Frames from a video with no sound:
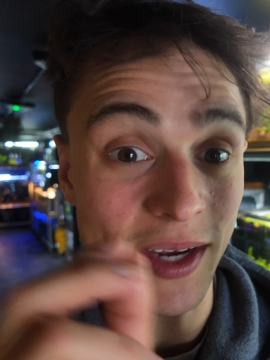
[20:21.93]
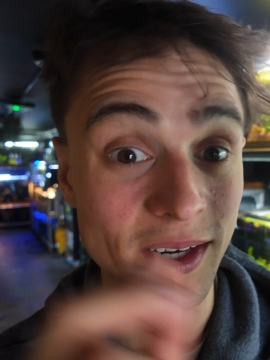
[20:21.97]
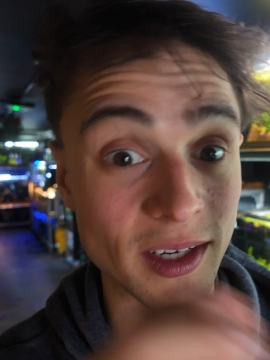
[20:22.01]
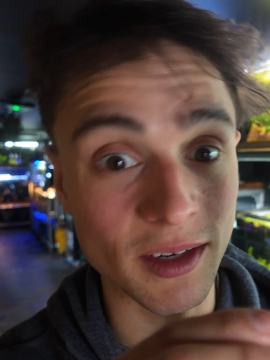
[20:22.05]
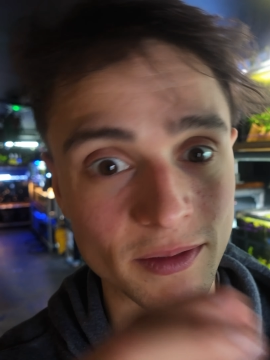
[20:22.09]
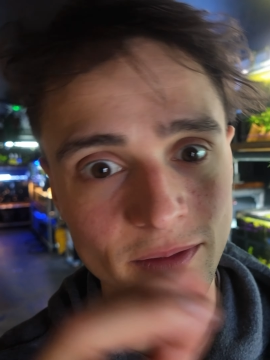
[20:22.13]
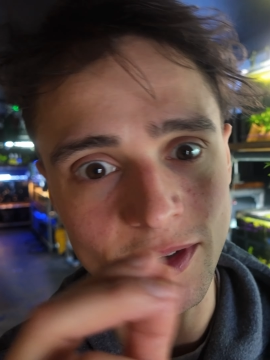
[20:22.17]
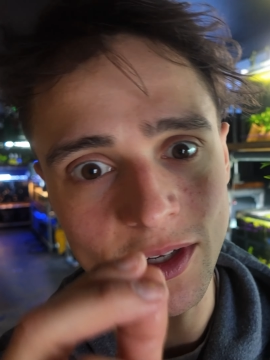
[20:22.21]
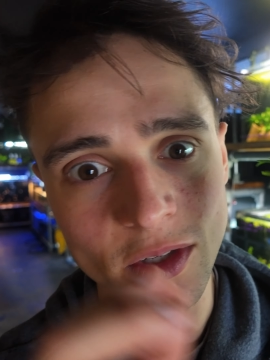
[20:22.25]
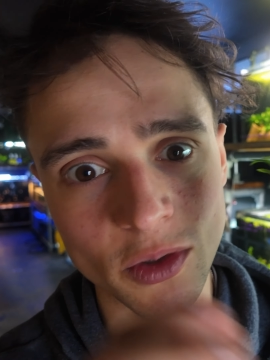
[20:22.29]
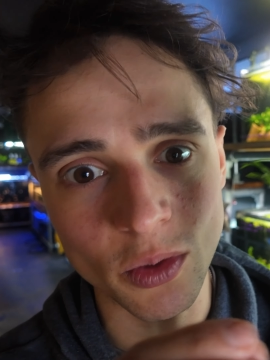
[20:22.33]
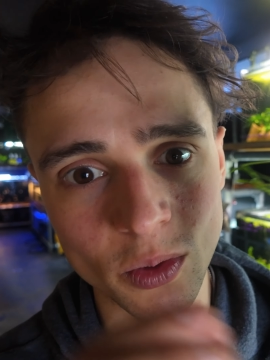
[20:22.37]

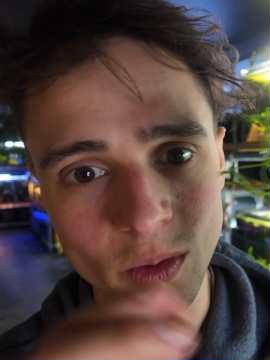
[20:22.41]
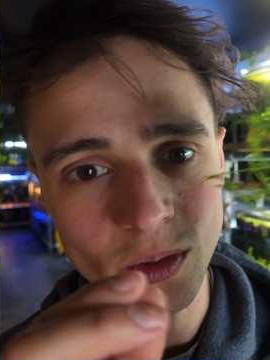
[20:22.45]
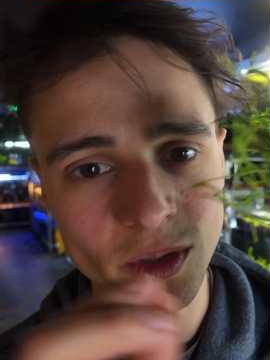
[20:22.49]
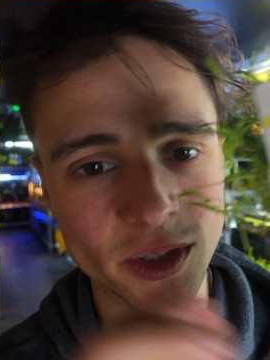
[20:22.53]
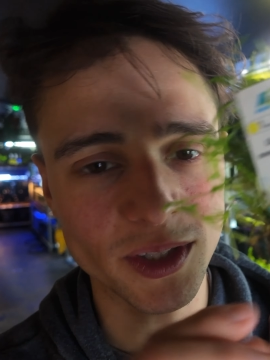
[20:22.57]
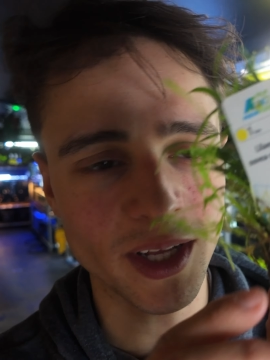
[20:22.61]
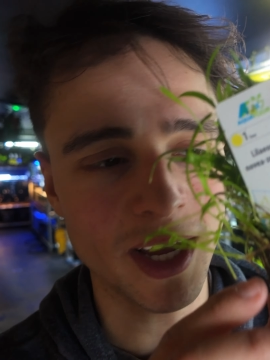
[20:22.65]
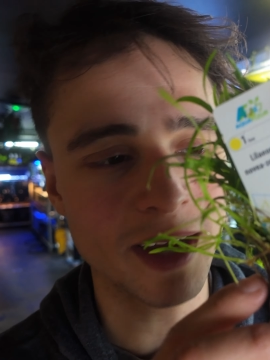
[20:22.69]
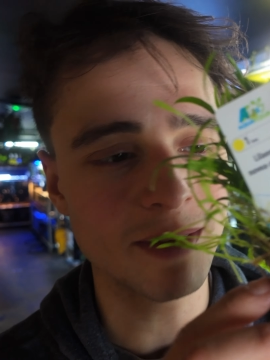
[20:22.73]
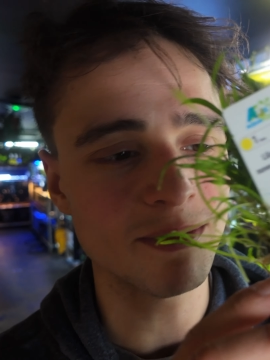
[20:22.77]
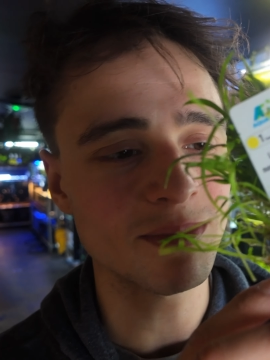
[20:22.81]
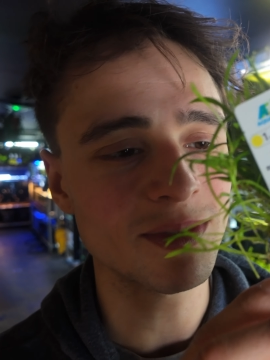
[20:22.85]
individual
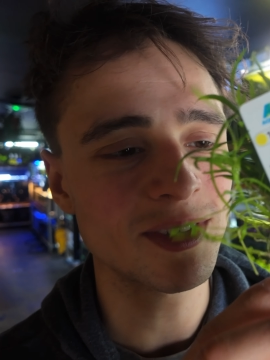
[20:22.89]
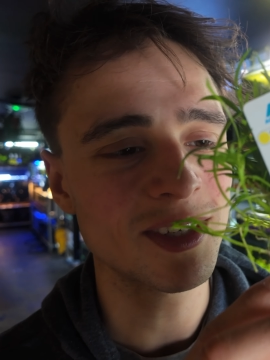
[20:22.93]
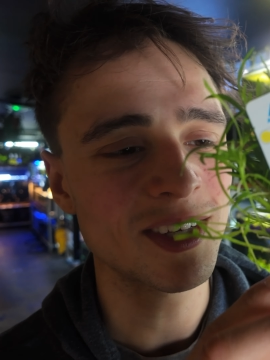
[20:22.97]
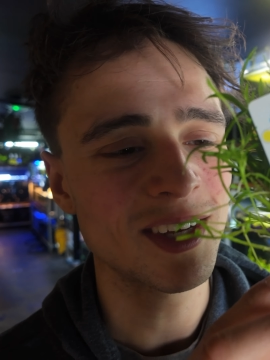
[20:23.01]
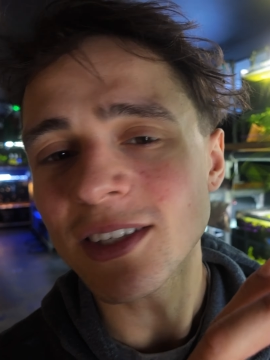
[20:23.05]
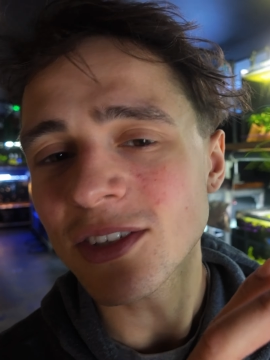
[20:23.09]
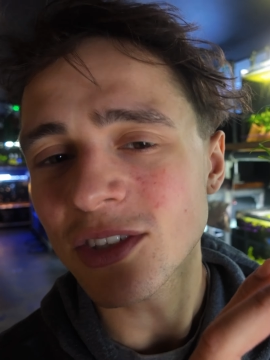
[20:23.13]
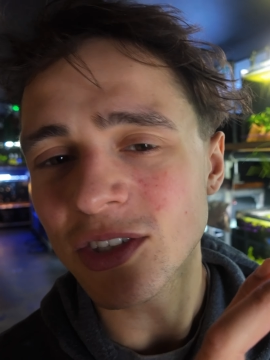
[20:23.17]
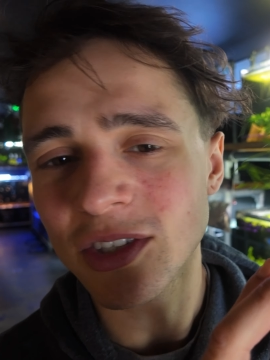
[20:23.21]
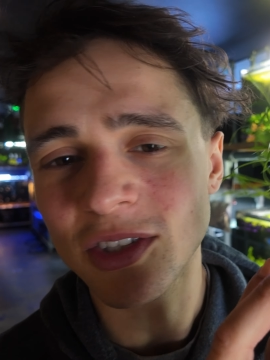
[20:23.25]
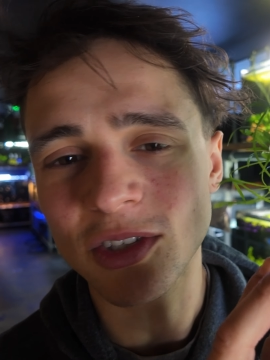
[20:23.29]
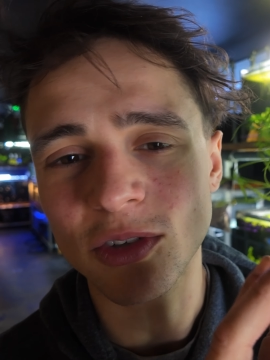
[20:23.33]
stems, and
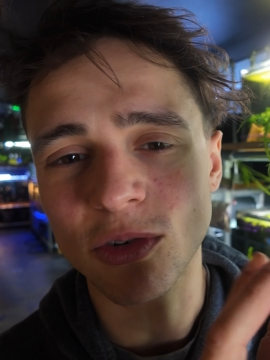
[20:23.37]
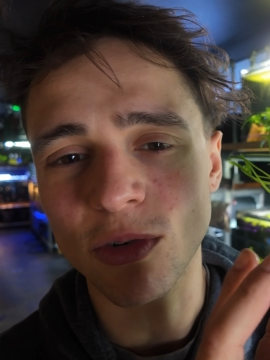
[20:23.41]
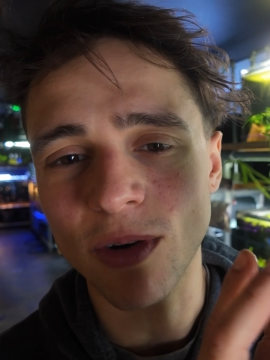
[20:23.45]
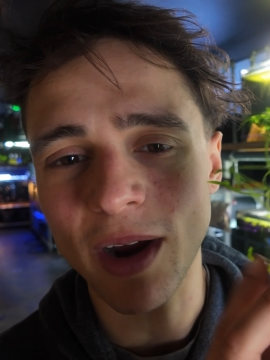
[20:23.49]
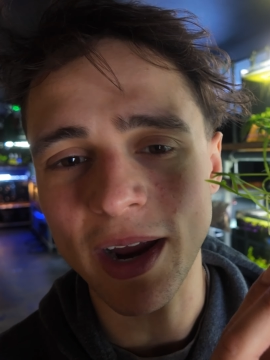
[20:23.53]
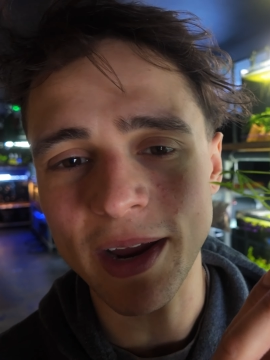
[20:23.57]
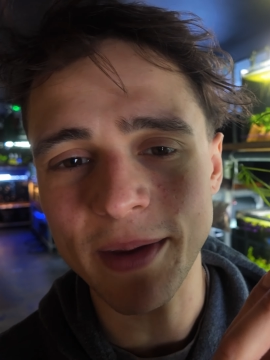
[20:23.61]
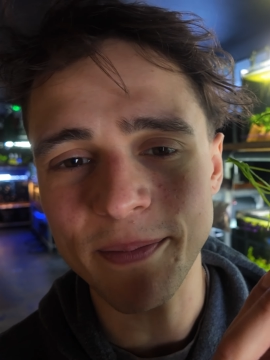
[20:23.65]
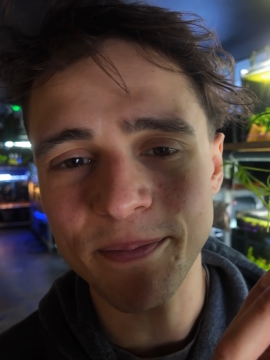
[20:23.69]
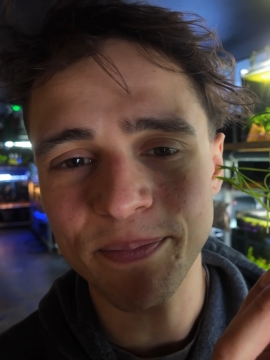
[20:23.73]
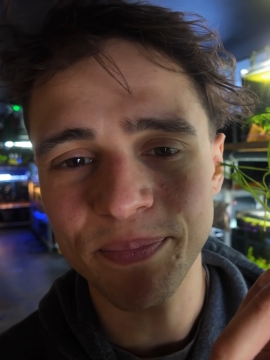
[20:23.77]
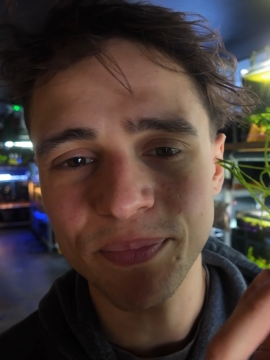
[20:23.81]
it's just
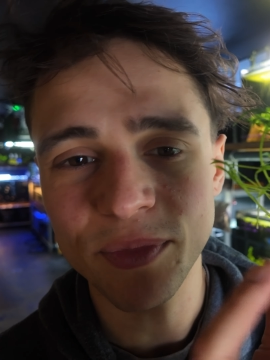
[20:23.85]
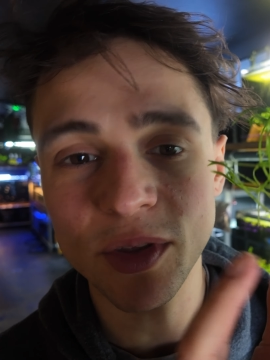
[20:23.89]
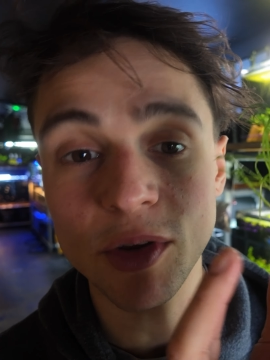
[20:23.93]
great.